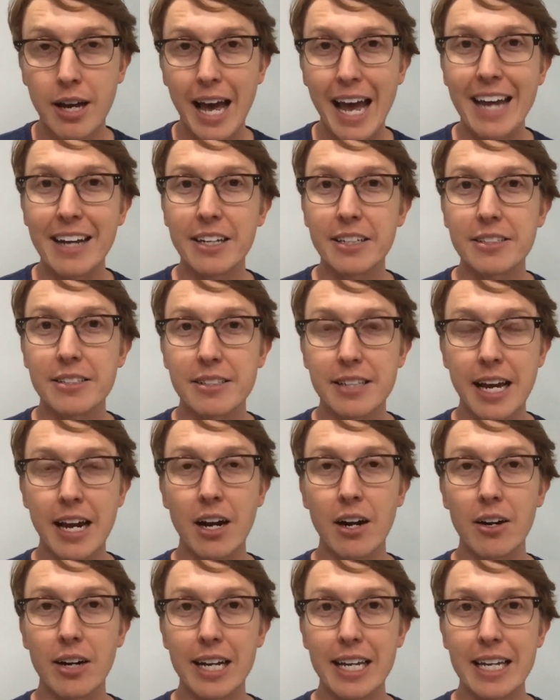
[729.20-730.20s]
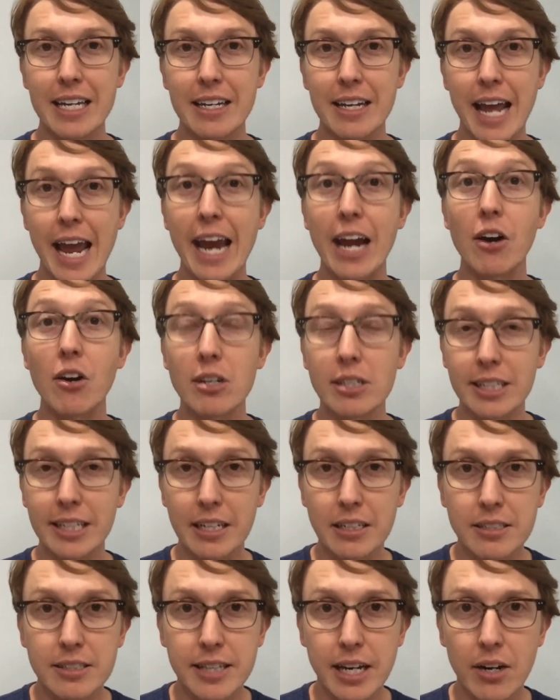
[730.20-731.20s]
And it's there inherently,
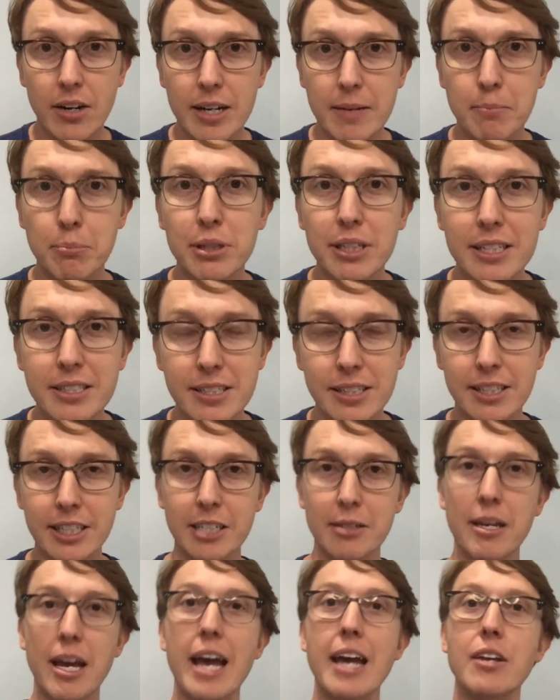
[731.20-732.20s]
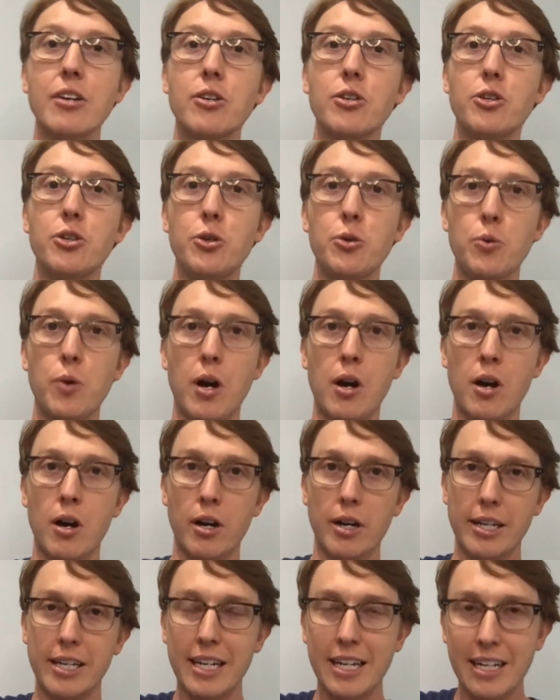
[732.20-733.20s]
it's there implicitly, and you
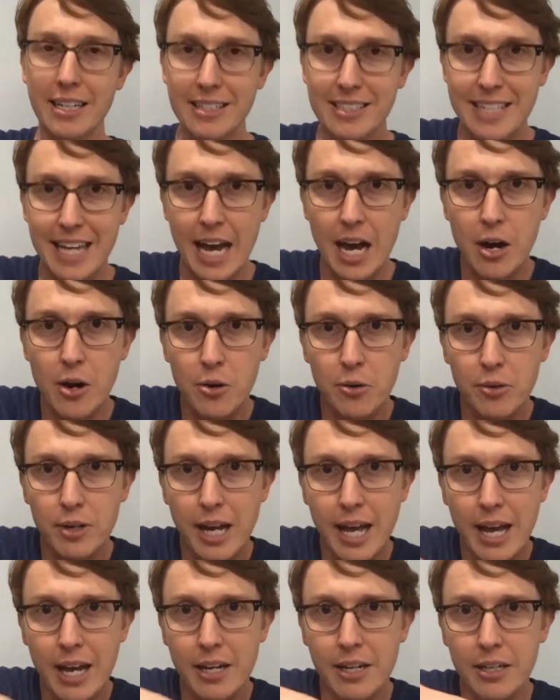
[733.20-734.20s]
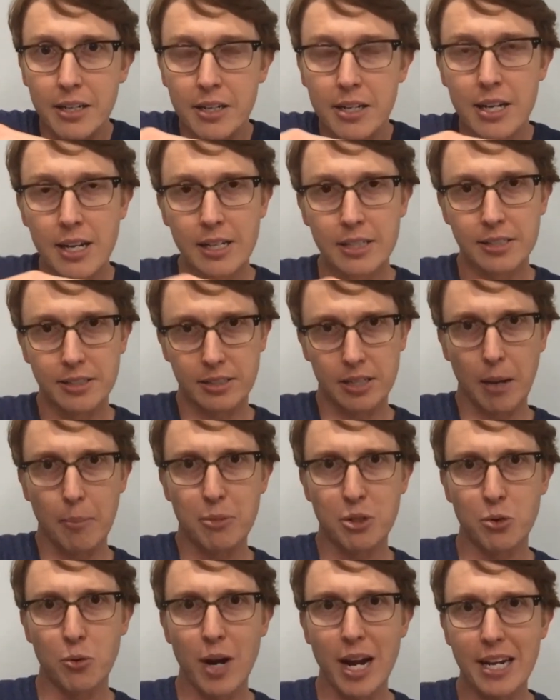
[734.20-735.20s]
are getting down at a
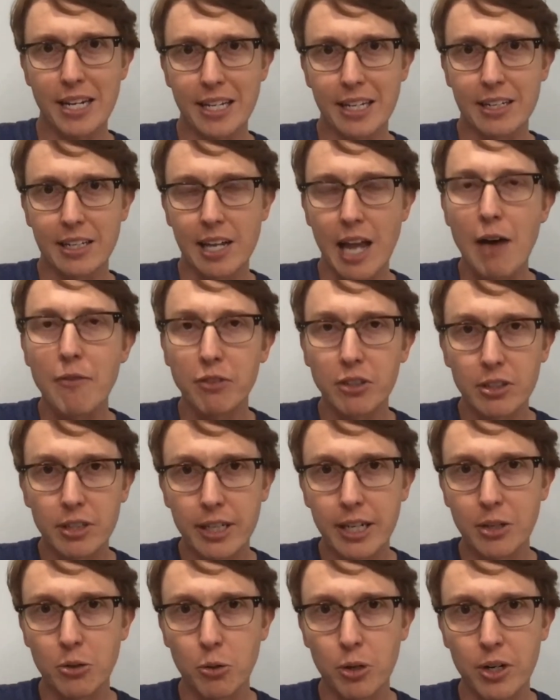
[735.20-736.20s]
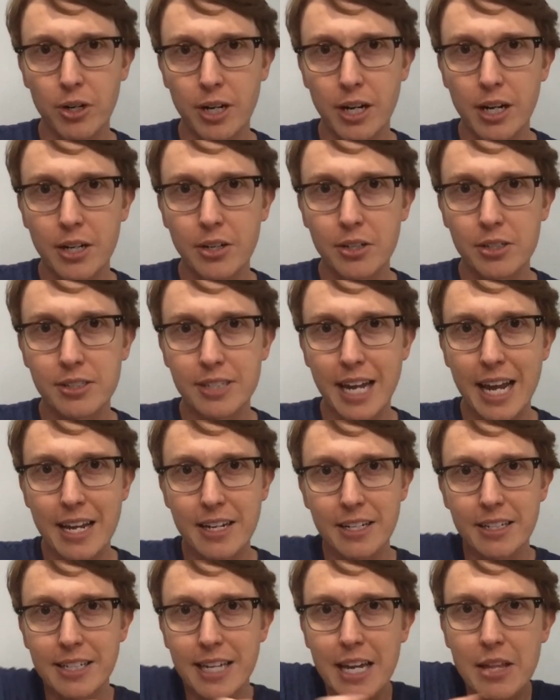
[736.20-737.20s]
subterranean level in order to
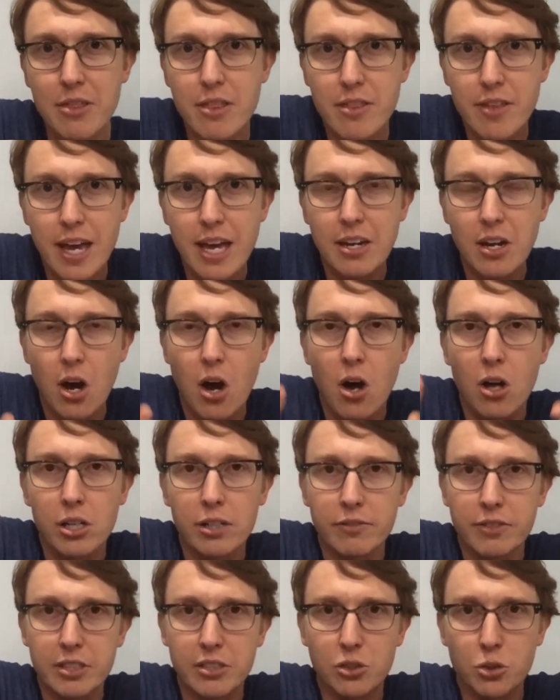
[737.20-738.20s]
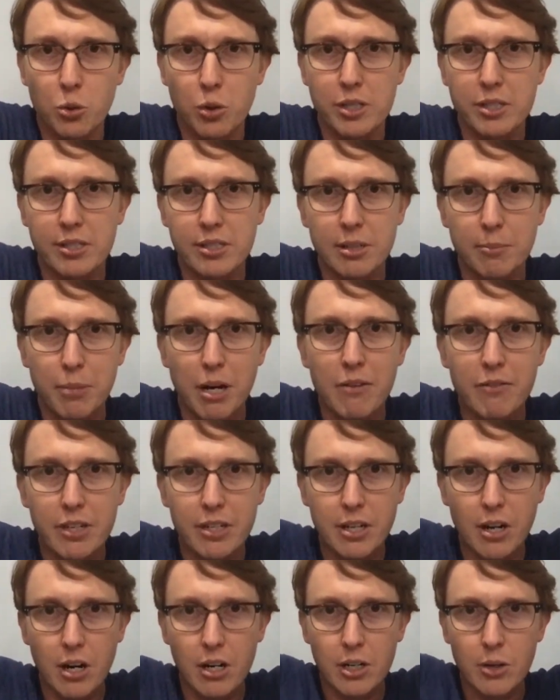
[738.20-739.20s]
understand it, and then all of these choices above
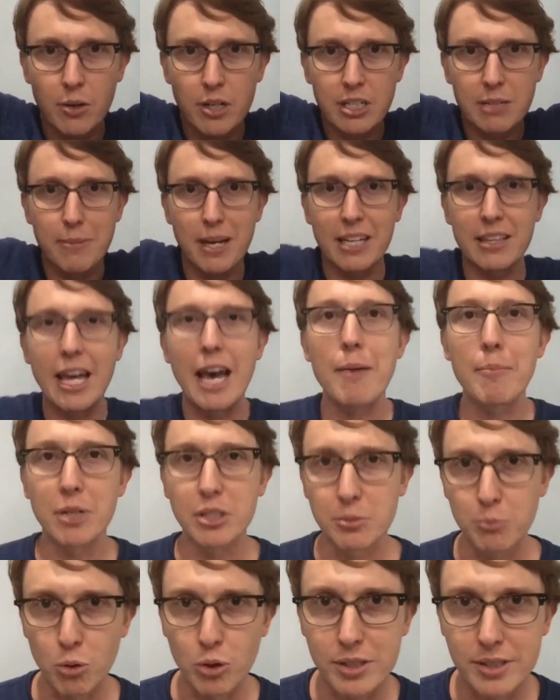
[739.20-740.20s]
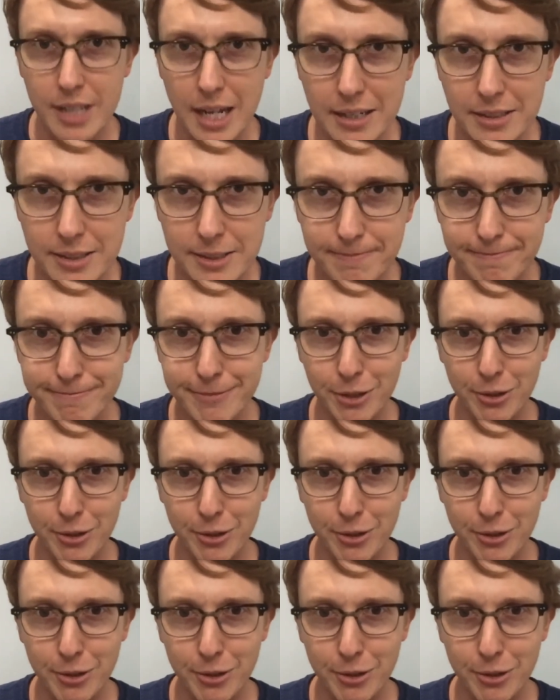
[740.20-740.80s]
it are going to make that much more sense.